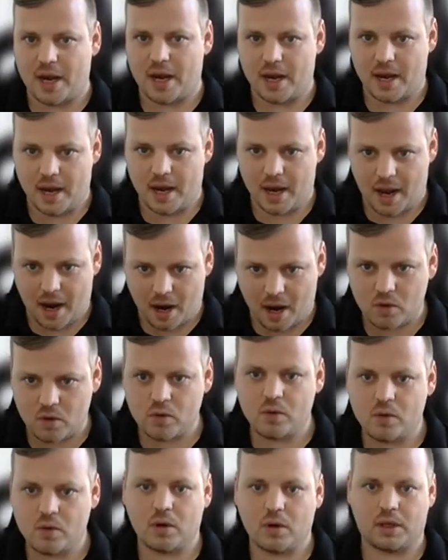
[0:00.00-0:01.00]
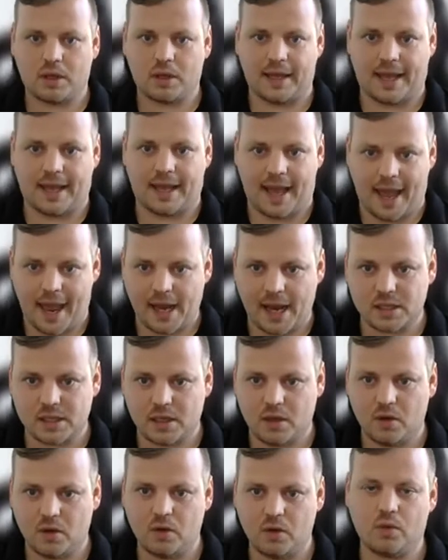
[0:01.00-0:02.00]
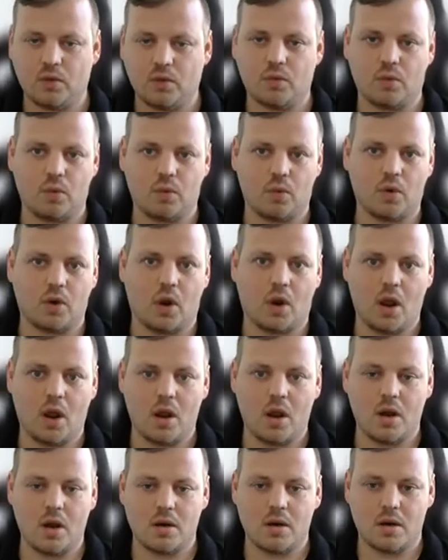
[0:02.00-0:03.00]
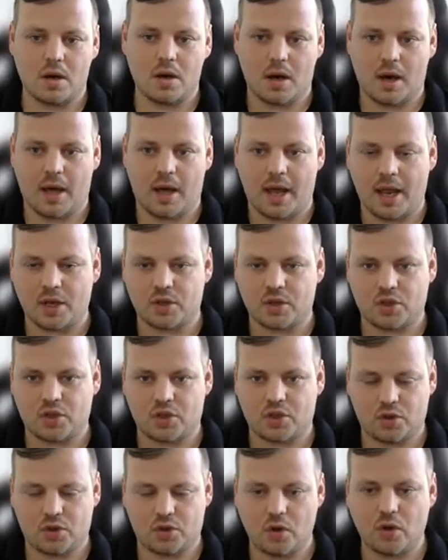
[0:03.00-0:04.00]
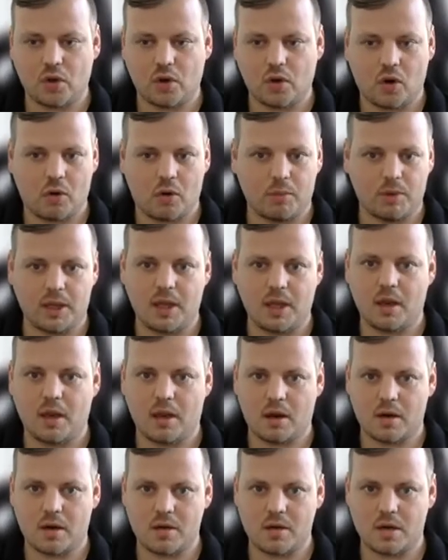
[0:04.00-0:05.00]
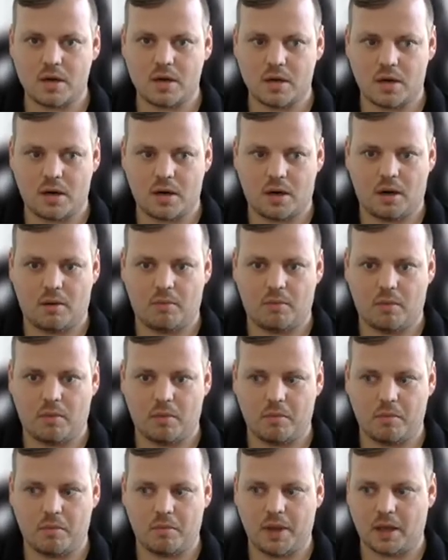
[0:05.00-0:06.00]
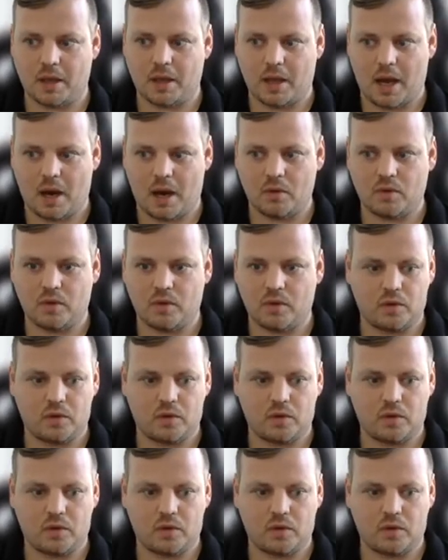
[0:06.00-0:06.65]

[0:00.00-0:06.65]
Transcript: we now click execute, it should normally be allowed